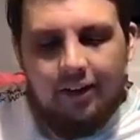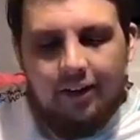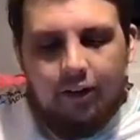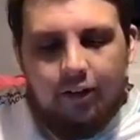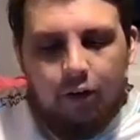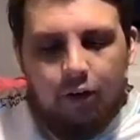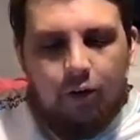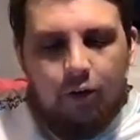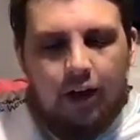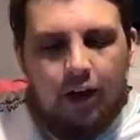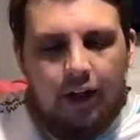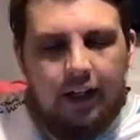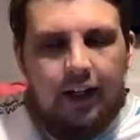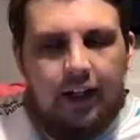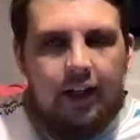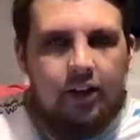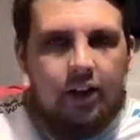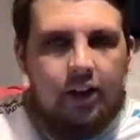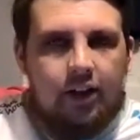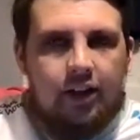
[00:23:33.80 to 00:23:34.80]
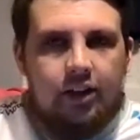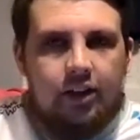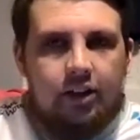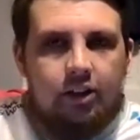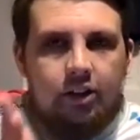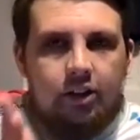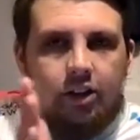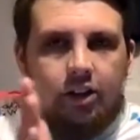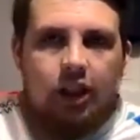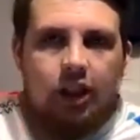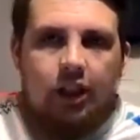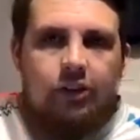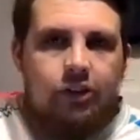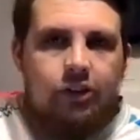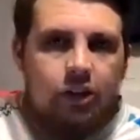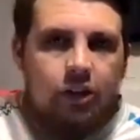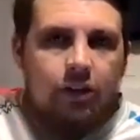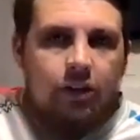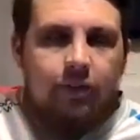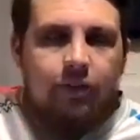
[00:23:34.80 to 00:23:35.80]
do I get a ticket to the Challenge
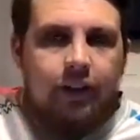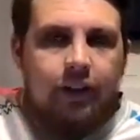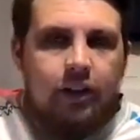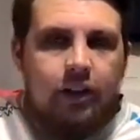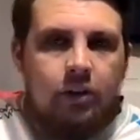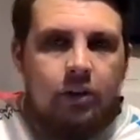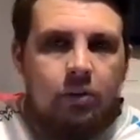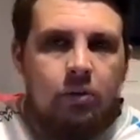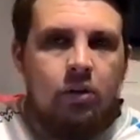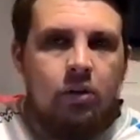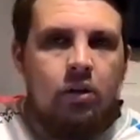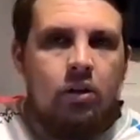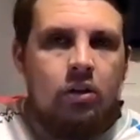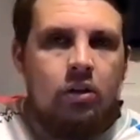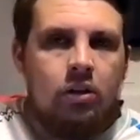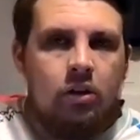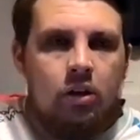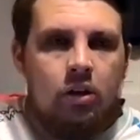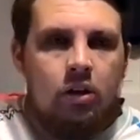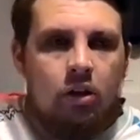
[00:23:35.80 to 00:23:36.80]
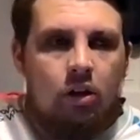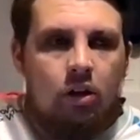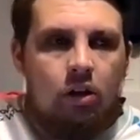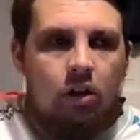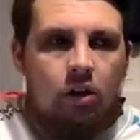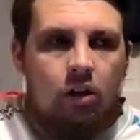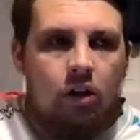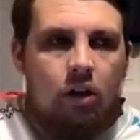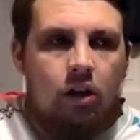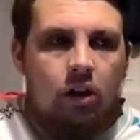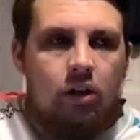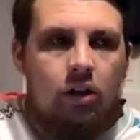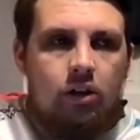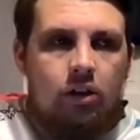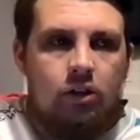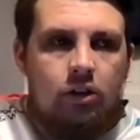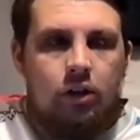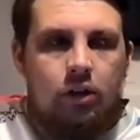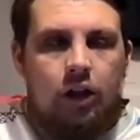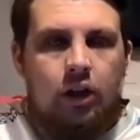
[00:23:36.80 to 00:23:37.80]
Cup final, or
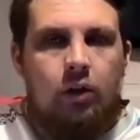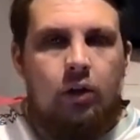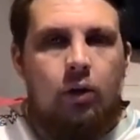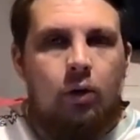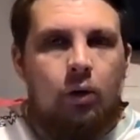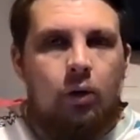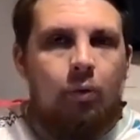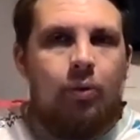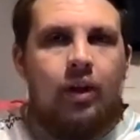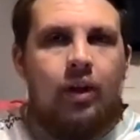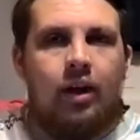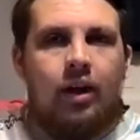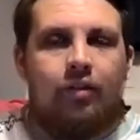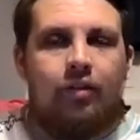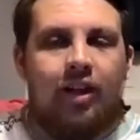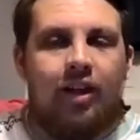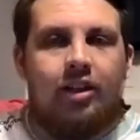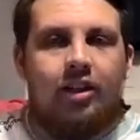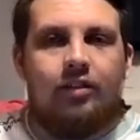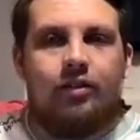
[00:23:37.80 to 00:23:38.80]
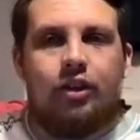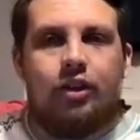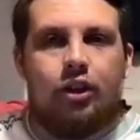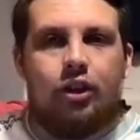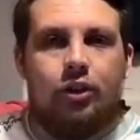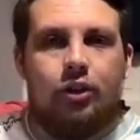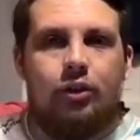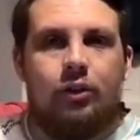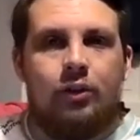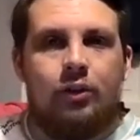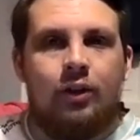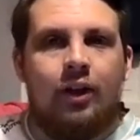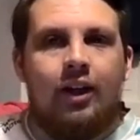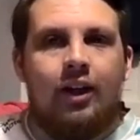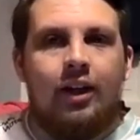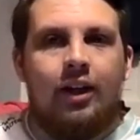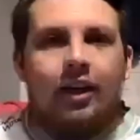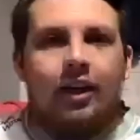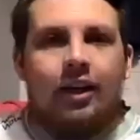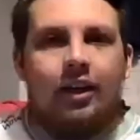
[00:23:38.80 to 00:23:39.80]
do I hope that a friend of the show
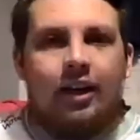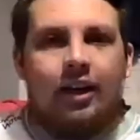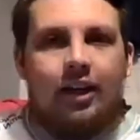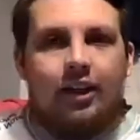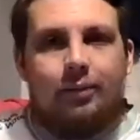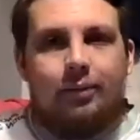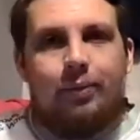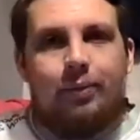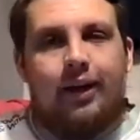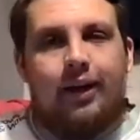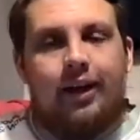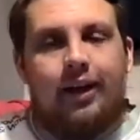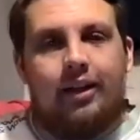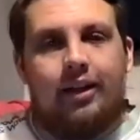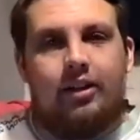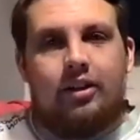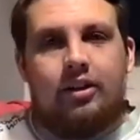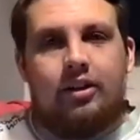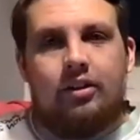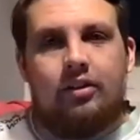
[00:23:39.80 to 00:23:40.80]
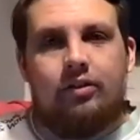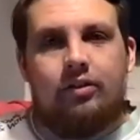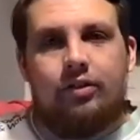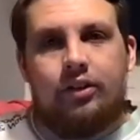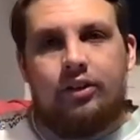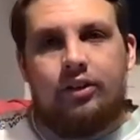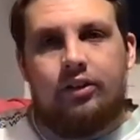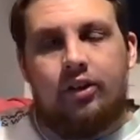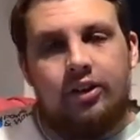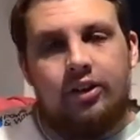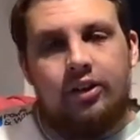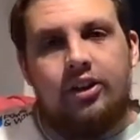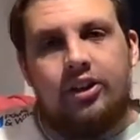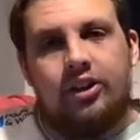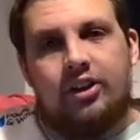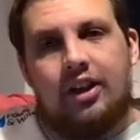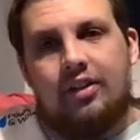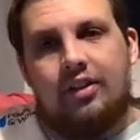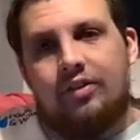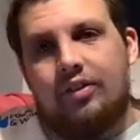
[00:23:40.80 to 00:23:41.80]
gets picked for the London
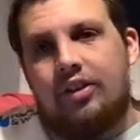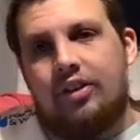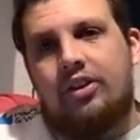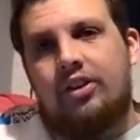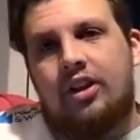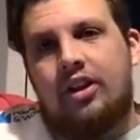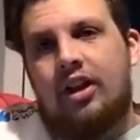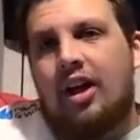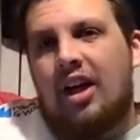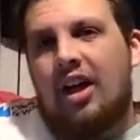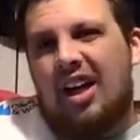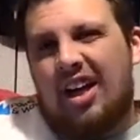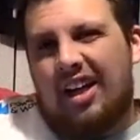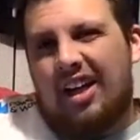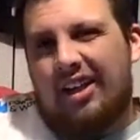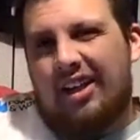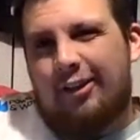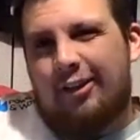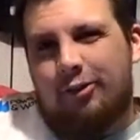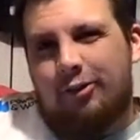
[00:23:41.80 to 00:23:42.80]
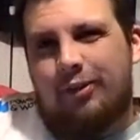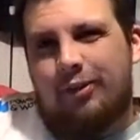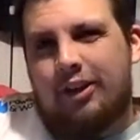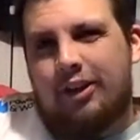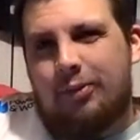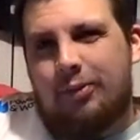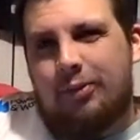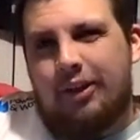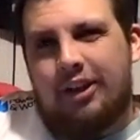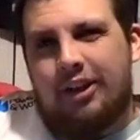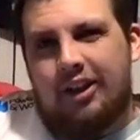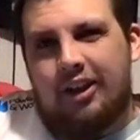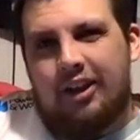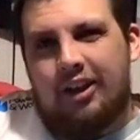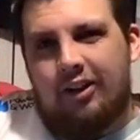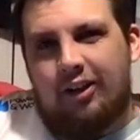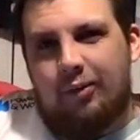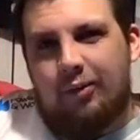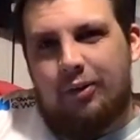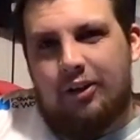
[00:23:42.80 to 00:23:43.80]
Sevens and gives me the spare ticket
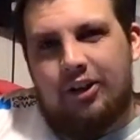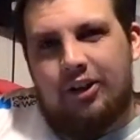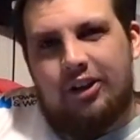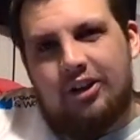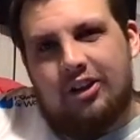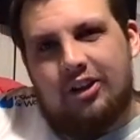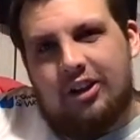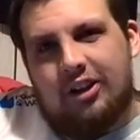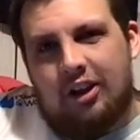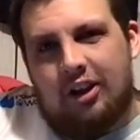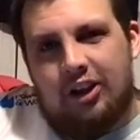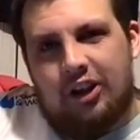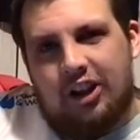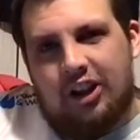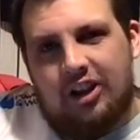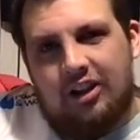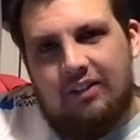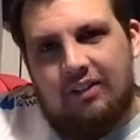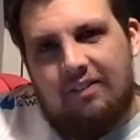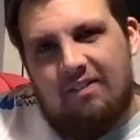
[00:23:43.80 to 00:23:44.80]
like we discussed in the chat?